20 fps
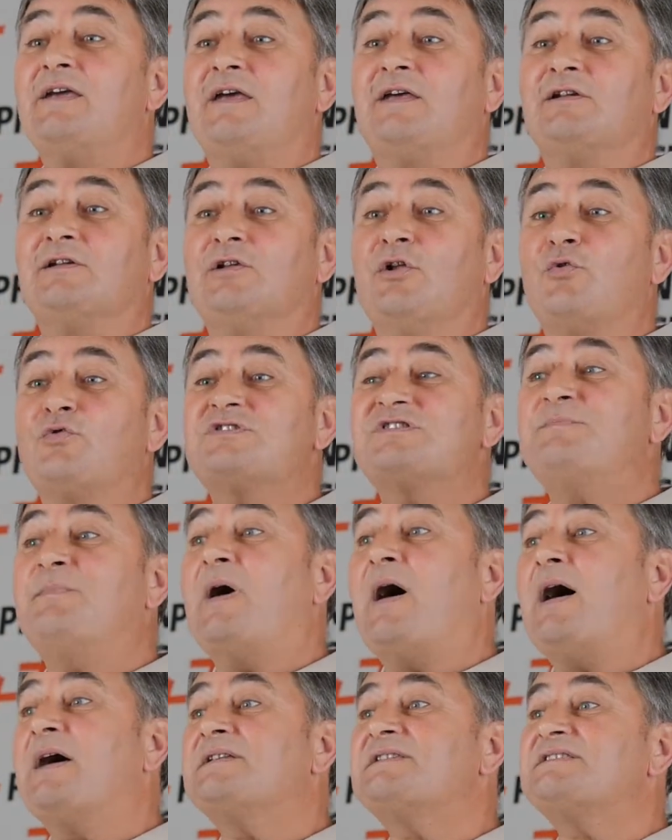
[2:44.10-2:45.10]
and low
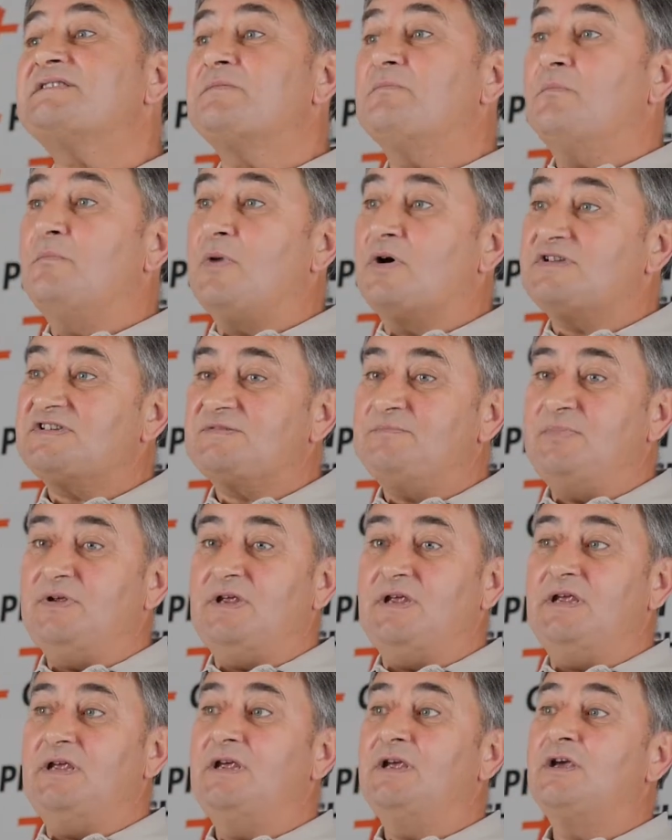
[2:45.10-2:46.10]
spots must
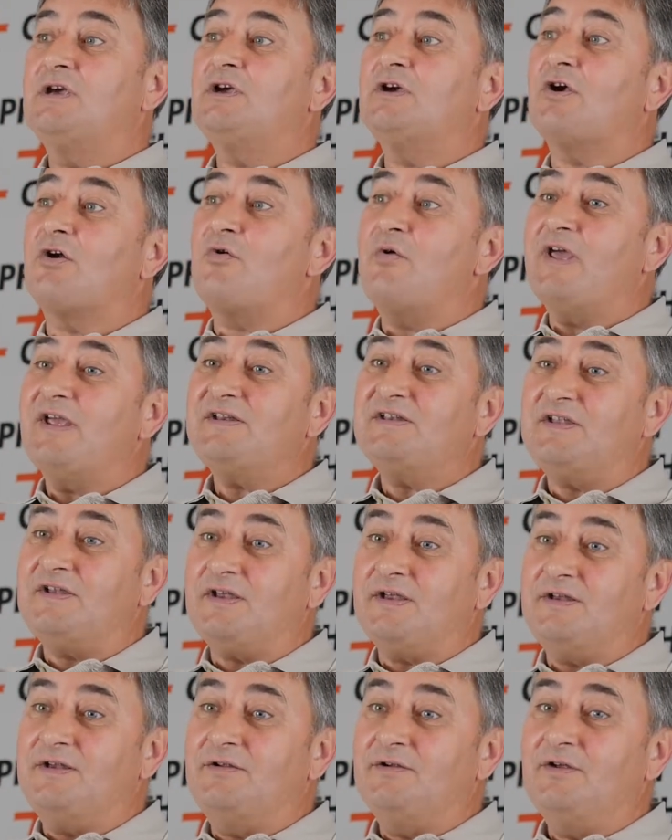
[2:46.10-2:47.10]
be
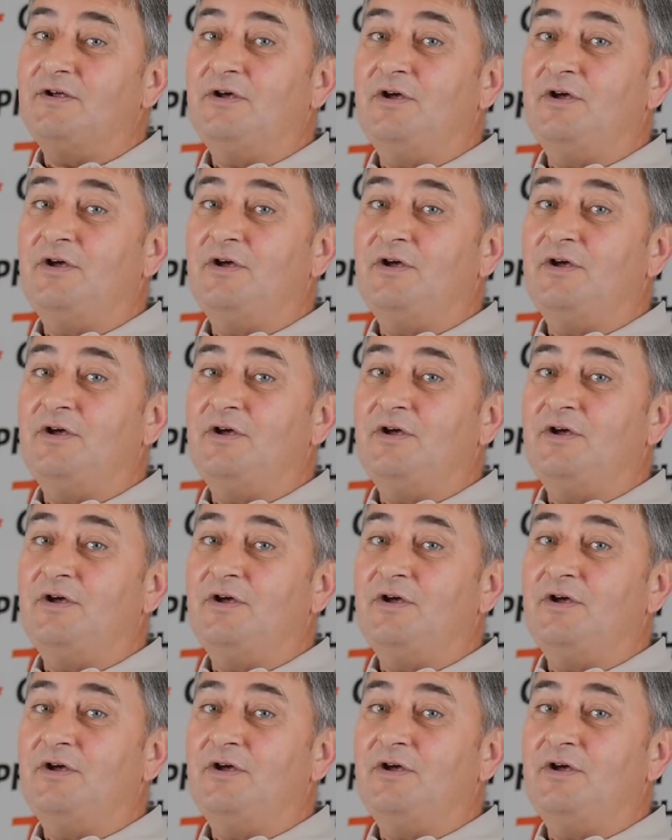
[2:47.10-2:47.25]
corrected